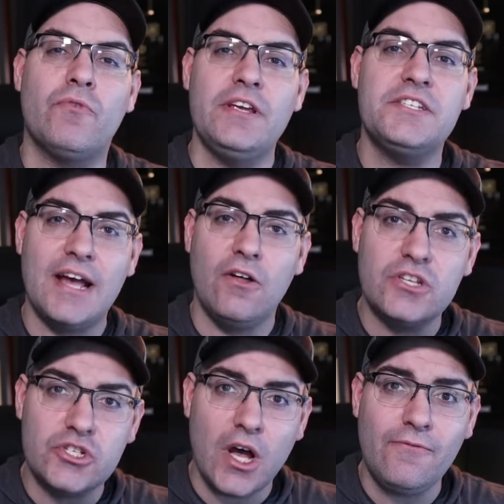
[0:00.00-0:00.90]
and resell
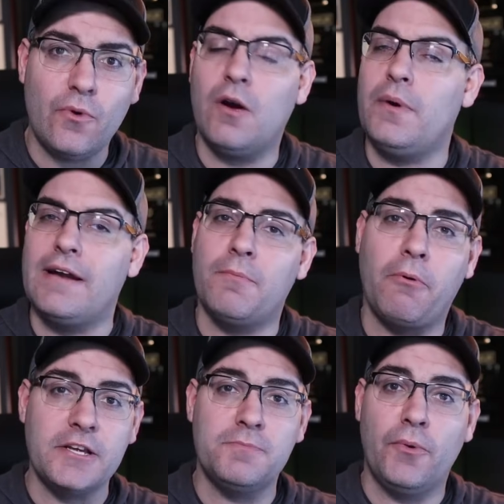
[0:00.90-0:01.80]
the software at whatever
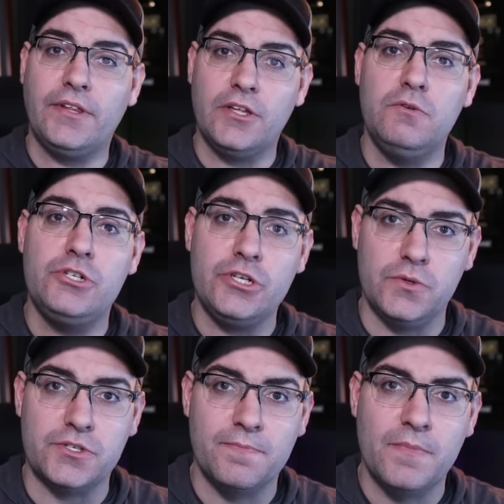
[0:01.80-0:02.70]
price point that you
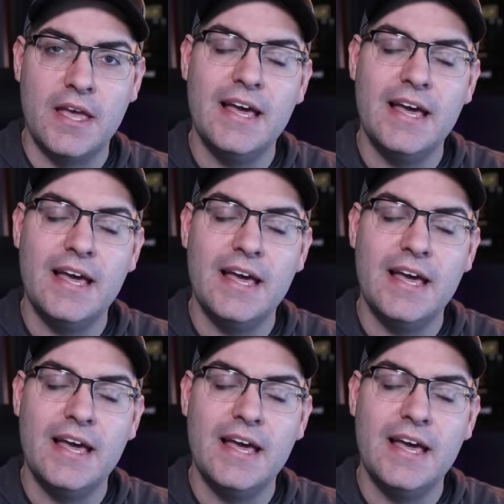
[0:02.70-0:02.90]
choose.